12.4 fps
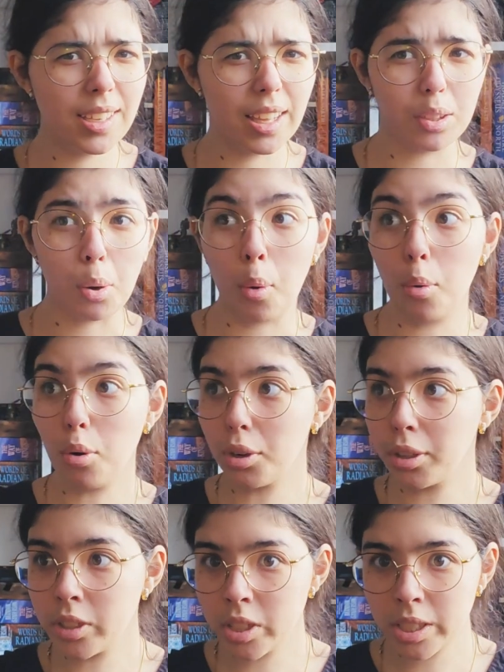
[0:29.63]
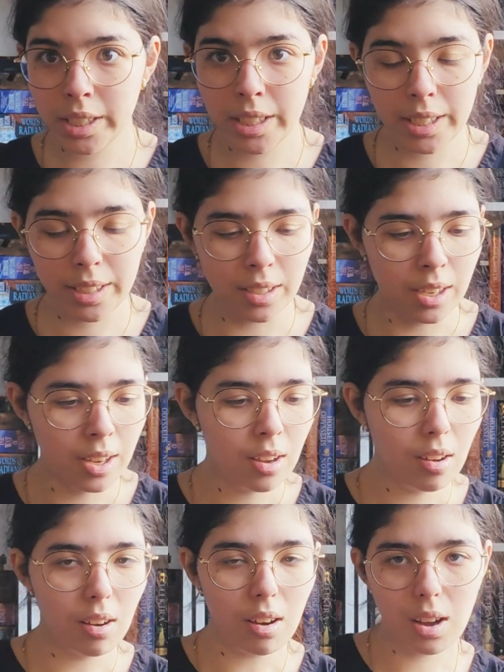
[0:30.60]
get the orders in,
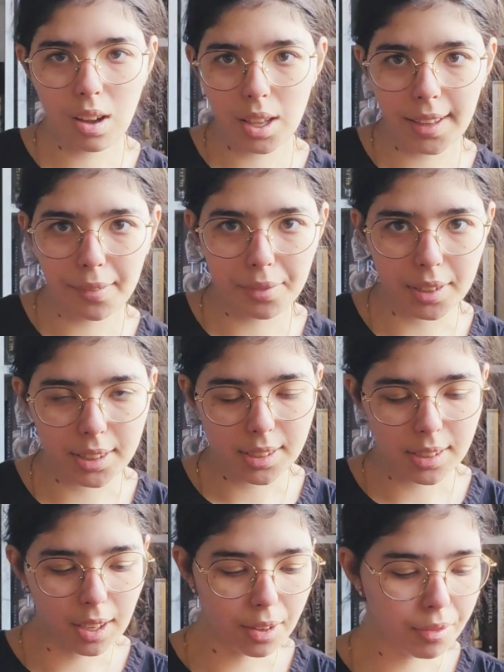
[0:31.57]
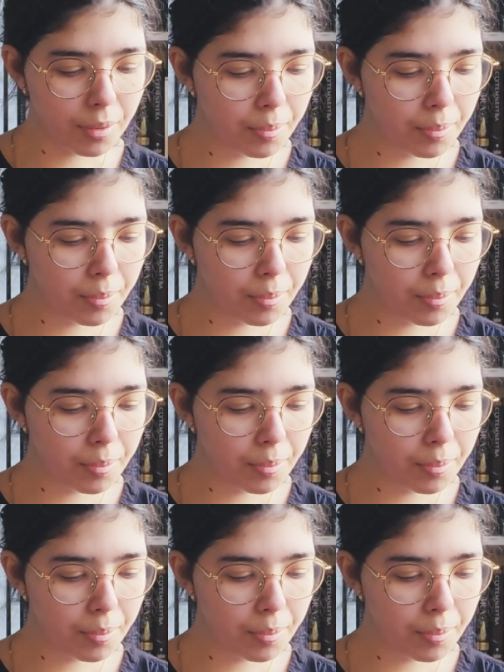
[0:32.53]
all that fun stuff.